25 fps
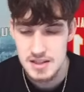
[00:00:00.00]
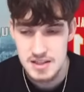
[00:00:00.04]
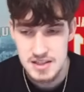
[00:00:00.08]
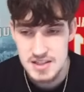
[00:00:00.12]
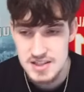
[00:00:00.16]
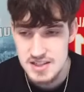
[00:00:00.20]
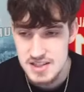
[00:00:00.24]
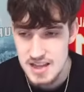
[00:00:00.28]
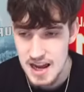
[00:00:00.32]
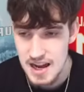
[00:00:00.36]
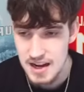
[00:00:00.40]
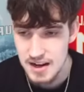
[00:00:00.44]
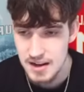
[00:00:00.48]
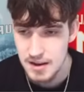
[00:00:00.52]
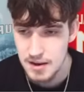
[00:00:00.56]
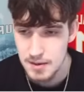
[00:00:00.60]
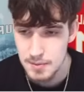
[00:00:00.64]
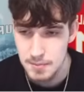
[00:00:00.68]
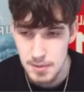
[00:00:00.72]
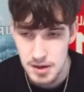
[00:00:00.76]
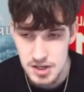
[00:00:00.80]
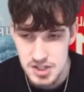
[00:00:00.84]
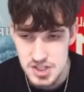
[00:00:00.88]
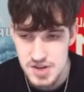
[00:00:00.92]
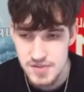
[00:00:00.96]
He's got a
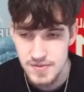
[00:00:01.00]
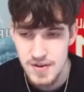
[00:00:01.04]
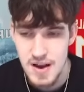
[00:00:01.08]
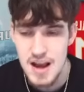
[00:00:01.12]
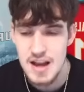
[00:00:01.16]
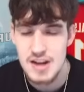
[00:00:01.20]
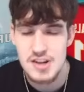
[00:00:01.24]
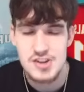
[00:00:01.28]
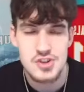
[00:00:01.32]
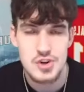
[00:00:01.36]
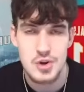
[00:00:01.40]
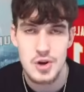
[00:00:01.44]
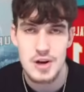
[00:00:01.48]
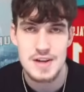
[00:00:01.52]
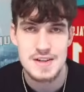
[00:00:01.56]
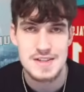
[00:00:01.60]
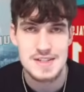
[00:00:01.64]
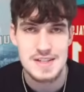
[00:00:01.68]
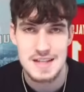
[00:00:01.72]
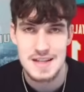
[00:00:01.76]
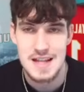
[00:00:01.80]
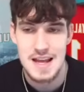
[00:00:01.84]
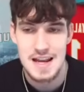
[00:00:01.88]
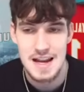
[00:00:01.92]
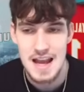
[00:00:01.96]
bunch of high
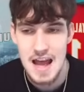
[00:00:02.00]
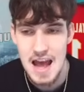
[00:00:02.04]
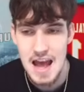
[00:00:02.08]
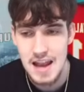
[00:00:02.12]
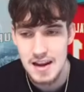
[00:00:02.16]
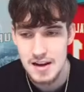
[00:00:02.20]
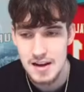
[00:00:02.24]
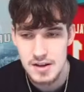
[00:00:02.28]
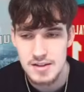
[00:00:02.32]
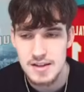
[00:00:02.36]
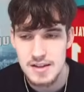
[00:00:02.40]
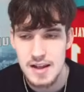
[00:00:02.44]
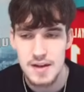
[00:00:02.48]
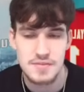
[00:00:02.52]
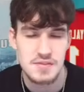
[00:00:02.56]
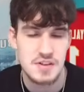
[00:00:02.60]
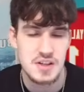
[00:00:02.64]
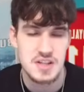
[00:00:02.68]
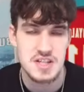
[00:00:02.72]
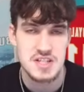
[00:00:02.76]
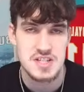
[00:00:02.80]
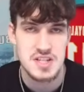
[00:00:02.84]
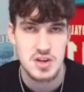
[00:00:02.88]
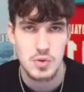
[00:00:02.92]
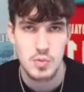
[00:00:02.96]
traits. Like, I could
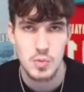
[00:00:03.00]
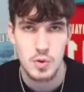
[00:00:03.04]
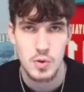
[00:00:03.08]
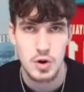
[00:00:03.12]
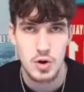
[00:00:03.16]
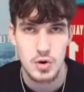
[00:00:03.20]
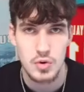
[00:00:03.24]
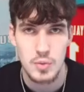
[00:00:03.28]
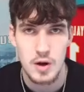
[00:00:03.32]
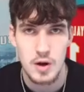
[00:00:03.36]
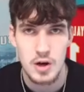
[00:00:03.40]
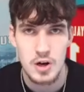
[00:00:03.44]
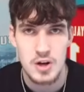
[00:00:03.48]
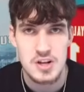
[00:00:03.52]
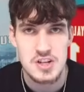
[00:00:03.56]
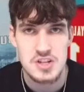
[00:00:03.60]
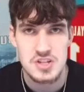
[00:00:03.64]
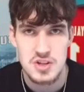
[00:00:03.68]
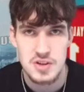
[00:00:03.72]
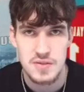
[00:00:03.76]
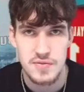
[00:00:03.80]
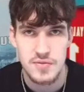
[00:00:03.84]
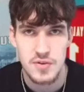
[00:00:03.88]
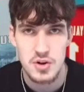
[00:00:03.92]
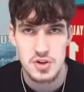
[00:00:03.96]
definitely see a world where
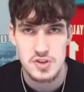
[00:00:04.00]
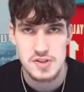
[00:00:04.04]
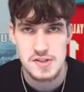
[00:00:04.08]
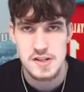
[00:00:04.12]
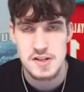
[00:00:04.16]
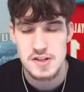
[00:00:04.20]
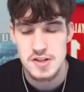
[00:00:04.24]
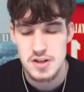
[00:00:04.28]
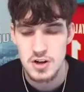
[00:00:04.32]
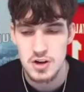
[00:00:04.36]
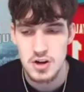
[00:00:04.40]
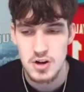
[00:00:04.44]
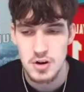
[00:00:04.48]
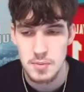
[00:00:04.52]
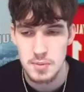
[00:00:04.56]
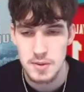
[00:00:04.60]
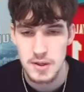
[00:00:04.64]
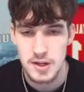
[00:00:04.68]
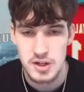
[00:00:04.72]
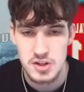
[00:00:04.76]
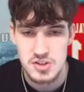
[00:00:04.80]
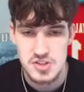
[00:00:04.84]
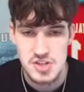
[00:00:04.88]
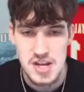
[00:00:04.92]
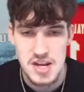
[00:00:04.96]
he's the first interior
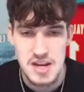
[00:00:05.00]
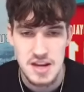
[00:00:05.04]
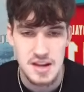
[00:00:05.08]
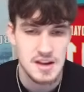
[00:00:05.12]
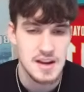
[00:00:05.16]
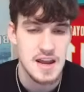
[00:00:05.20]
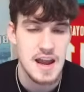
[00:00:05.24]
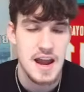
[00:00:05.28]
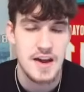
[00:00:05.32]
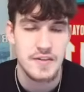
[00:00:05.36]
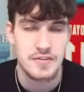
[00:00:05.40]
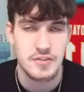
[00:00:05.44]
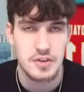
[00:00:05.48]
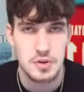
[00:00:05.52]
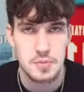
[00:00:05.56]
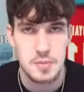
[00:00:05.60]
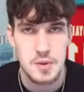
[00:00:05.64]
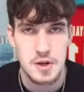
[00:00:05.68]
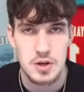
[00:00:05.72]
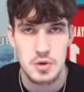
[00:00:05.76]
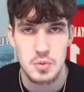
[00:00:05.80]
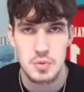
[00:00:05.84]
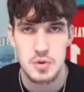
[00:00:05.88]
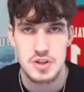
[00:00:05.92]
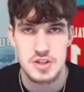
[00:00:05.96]
player taken after
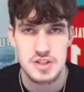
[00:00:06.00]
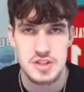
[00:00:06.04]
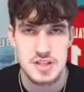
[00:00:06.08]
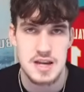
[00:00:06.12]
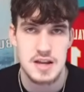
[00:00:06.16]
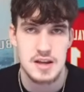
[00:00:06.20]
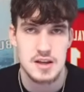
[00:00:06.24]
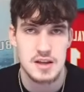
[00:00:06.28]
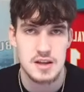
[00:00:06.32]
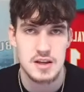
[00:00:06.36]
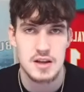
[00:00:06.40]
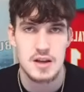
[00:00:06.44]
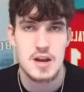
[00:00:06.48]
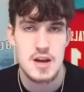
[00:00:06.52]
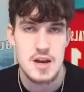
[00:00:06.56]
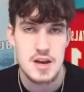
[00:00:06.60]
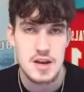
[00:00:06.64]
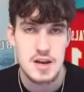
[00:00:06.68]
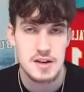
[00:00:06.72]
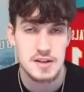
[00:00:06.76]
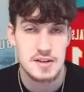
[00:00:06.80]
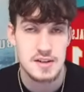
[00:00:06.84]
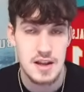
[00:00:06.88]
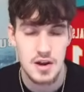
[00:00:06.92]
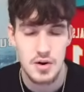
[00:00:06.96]
Peter Woods had a
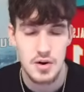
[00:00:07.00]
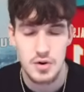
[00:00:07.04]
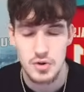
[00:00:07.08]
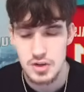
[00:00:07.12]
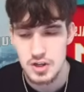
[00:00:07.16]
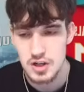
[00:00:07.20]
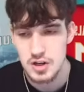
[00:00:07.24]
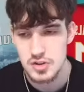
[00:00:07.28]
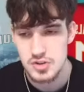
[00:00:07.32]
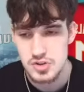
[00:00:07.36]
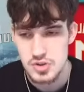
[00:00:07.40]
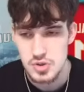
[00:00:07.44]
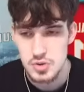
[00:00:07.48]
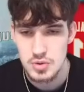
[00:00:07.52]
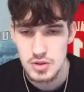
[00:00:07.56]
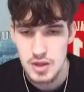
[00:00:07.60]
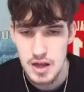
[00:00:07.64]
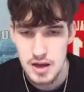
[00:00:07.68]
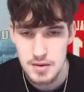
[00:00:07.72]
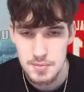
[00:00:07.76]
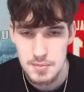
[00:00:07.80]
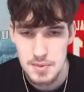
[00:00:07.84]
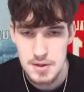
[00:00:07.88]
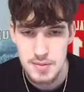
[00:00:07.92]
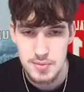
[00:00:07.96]
down year to a
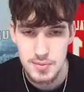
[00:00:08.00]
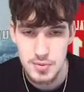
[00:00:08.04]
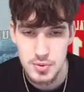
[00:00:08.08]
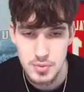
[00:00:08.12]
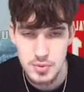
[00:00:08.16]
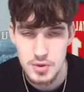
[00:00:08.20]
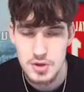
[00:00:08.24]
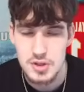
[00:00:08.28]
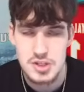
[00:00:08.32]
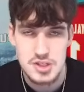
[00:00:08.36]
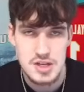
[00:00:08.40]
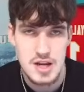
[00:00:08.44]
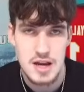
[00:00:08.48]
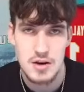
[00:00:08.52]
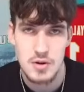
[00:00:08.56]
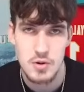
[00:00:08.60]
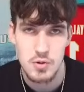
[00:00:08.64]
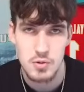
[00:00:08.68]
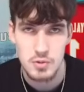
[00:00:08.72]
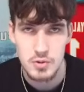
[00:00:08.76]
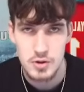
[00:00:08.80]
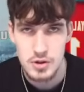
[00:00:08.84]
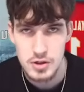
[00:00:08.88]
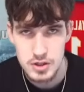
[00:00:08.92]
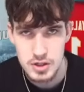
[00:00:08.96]
lot of people, which I
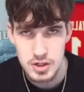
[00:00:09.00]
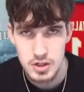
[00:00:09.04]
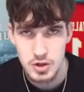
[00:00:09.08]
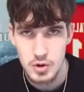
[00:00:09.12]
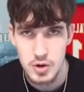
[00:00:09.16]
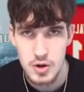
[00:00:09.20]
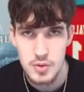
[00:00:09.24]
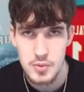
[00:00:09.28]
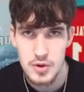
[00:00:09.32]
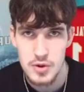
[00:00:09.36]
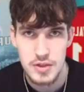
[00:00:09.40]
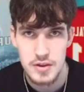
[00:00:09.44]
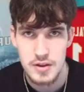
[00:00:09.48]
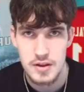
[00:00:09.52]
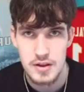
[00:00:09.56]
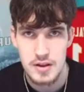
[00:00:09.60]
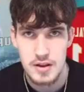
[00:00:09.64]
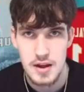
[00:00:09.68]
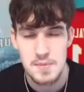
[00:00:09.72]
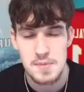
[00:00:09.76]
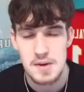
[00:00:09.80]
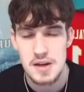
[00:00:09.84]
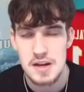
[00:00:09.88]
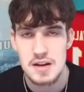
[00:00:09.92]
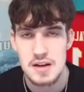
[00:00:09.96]
don't really agree with
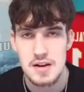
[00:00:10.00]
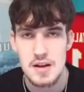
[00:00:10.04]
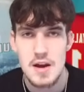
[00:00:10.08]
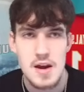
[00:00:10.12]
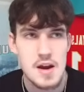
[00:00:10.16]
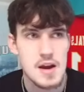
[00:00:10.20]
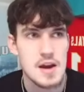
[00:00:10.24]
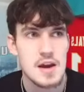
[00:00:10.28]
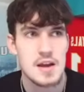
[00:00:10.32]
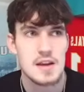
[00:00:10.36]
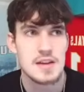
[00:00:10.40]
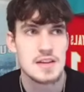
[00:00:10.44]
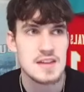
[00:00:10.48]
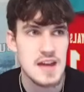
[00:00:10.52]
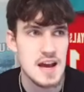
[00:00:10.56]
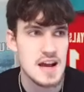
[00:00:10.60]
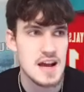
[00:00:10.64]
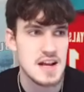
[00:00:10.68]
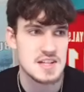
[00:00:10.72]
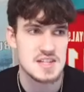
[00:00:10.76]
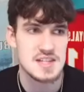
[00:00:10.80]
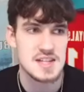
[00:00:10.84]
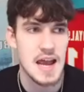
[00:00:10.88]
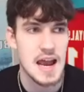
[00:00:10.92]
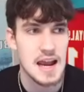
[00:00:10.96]
it. I mean,
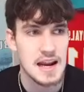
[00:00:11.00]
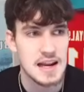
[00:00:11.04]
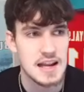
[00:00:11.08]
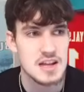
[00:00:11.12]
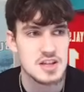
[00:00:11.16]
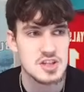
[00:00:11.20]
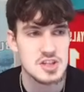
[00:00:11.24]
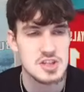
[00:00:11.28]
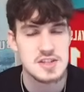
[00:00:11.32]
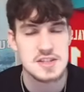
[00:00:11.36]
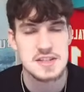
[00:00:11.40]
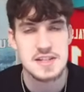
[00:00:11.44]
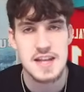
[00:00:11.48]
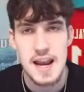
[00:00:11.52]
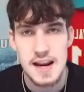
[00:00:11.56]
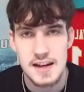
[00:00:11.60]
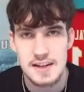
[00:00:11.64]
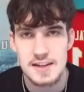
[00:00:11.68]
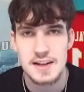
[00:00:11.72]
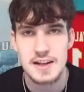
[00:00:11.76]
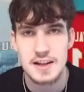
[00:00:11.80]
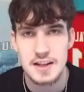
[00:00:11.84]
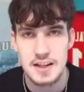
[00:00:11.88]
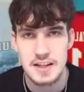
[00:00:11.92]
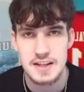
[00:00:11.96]
yes, I guess
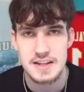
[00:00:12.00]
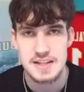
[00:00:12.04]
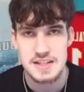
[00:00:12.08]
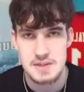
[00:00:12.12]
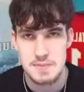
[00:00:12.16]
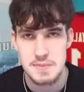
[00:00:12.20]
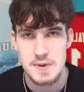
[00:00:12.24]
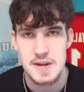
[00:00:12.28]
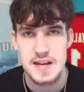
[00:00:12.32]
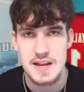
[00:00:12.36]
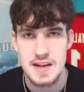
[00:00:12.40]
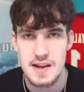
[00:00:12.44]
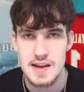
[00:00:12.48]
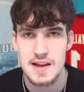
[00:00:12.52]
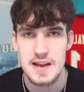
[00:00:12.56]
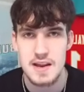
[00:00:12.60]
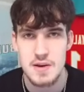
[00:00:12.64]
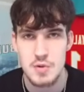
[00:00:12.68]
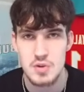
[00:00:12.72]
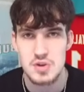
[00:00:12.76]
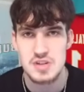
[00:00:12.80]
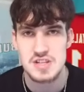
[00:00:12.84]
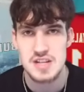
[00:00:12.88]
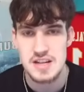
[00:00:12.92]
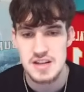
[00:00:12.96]
technically speaking,
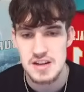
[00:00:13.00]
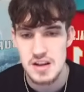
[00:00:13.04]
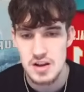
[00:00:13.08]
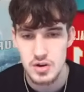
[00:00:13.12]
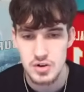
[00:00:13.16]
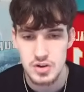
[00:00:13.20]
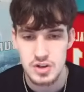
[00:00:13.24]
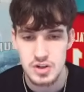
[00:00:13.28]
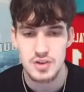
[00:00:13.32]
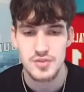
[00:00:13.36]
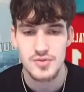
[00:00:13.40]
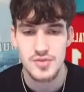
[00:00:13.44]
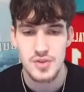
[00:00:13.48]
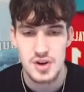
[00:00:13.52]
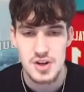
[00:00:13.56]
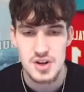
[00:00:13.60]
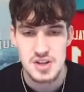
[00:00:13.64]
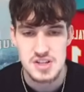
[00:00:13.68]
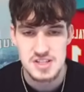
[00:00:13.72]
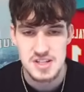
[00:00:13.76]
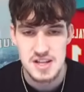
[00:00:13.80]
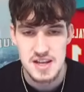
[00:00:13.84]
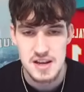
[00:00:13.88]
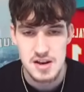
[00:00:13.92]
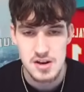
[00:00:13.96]
it was a down year for
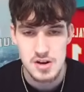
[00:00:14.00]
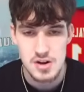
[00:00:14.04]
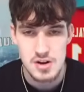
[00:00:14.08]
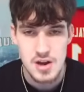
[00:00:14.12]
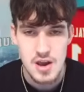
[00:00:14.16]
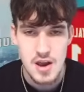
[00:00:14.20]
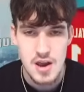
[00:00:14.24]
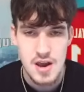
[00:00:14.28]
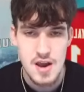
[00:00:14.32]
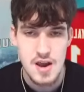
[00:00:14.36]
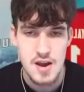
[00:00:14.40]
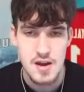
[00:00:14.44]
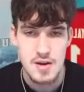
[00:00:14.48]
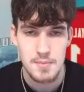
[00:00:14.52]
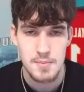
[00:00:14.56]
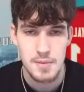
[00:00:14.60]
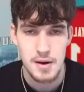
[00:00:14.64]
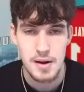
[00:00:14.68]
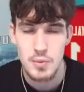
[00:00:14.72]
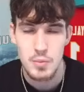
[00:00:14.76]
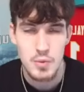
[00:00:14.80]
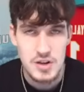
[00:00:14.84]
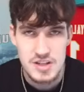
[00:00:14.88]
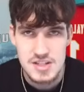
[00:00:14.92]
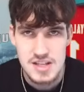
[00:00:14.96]
his standard,
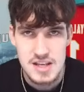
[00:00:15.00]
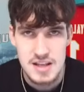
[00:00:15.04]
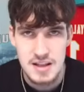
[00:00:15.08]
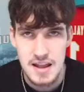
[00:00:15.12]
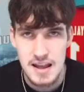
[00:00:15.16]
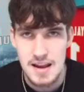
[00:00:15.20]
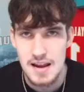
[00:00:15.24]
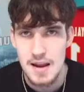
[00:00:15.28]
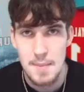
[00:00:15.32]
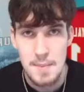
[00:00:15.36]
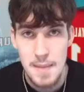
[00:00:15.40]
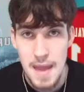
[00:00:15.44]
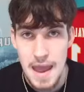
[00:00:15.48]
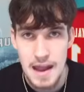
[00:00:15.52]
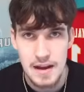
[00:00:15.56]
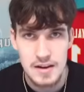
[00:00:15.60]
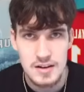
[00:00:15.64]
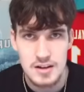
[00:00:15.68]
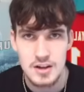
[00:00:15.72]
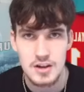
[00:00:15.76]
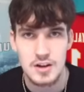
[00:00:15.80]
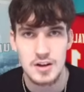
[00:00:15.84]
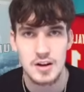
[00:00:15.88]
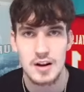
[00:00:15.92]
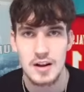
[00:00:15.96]
but it wasn't like a
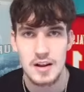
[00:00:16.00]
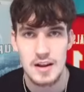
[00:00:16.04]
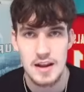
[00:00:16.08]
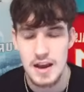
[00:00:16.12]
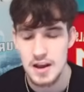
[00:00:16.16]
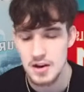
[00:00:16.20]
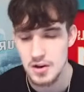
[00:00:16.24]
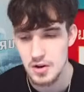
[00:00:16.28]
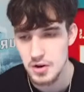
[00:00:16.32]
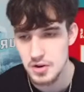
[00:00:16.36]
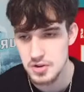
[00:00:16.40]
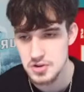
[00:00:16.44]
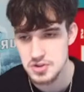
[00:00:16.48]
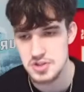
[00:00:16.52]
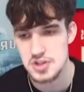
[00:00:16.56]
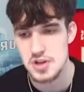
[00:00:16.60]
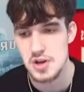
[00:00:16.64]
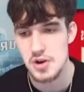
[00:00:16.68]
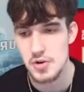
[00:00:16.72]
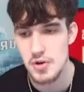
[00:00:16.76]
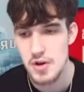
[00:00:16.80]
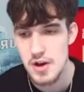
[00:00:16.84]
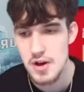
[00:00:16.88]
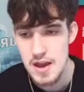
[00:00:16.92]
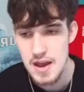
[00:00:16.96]
bad year at all.
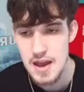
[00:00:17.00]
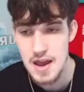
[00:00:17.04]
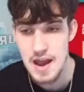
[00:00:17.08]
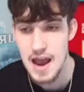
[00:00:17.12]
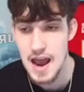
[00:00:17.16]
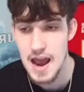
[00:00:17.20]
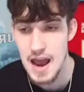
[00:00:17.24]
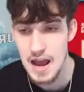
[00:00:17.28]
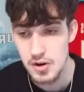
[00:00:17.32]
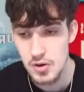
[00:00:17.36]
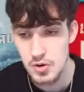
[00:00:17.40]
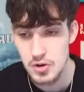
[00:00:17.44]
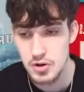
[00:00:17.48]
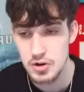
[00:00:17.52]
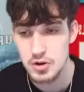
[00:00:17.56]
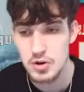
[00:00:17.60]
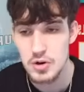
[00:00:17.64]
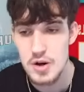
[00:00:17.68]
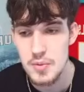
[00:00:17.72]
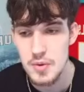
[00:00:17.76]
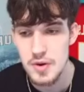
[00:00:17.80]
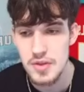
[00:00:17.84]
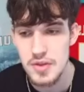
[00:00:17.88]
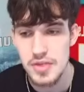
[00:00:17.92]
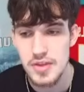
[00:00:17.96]
So I don't
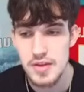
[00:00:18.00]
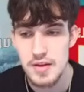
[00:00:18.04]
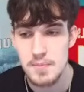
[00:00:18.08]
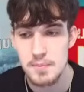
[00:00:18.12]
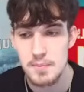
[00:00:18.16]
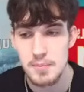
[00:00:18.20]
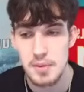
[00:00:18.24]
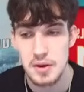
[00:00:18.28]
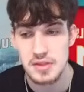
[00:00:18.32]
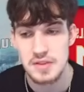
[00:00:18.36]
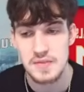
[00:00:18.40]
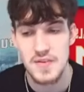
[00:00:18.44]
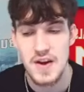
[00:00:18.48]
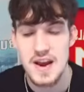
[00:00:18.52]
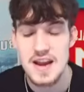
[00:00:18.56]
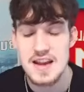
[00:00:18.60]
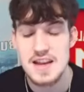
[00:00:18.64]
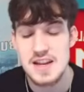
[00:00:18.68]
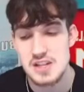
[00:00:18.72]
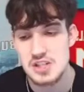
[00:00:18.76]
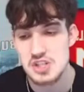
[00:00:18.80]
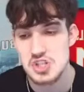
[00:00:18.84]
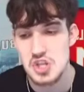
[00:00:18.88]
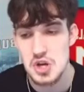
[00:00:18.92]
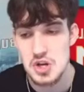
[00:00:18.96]
agree with it, but the
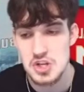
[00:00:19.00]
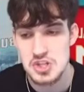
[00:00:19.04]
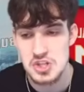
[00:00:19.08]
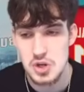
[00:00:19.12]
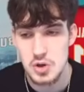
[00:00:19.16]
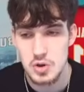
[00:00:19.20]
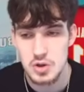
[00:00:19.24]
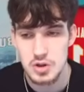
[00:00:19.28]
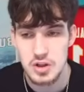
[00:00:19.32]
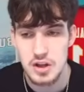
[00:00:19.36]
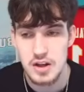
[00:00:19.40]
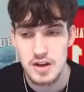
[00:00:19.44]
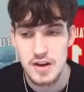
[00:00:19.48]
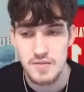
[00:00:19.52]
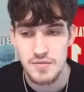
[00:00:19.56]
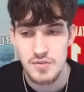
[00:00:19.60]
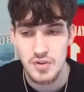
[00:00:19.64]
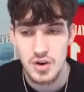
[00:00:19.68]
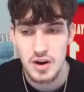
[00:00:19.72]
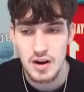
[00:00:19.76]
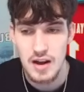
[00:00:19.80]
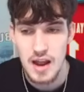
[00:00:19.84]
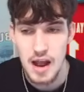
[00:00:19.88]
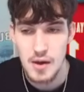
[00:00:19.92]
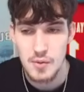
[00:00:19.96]
Vikings also are looking
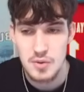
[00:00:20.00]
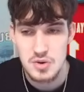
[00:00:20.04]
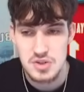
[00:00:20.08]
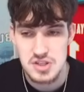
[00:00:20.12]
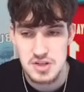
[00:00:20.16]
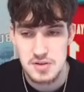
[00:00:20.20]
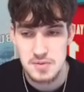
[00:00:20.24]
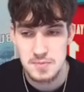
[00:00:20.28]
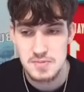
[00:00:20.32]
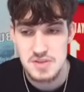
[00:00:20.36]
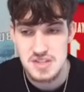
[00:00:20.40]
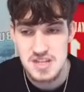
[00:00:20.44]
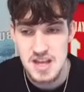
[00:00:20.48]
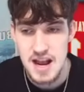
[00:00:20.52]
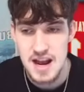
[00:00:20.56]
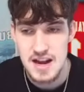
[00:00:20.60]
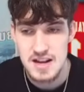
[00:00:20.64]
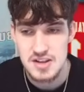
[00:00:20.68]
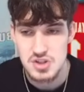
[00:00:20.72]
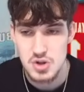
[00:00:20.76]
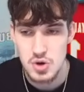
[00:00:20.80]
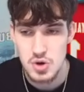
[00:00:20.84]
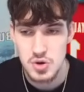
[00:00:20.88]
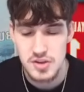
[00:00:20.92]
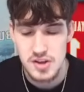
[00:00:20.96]
for a guy with some
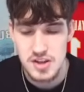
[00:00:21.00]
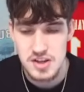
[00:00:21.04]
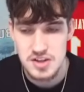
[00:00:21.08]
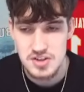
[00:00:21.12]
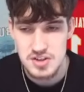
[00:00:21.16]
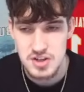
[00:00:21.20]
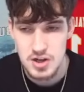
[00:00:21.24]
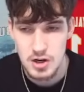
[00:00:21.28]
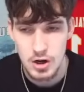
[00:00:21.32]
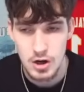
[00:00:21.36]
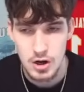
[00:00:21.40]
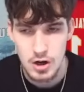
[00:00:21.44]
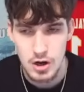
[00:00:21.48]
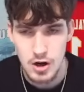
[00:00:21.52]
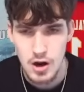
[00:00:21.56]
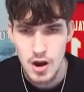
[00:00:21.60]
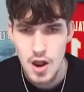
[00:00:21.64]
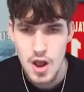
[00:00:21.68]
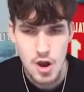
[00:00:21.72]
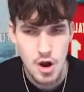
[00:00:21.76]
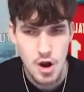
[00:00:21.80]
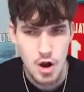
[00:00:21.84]
size on the interior.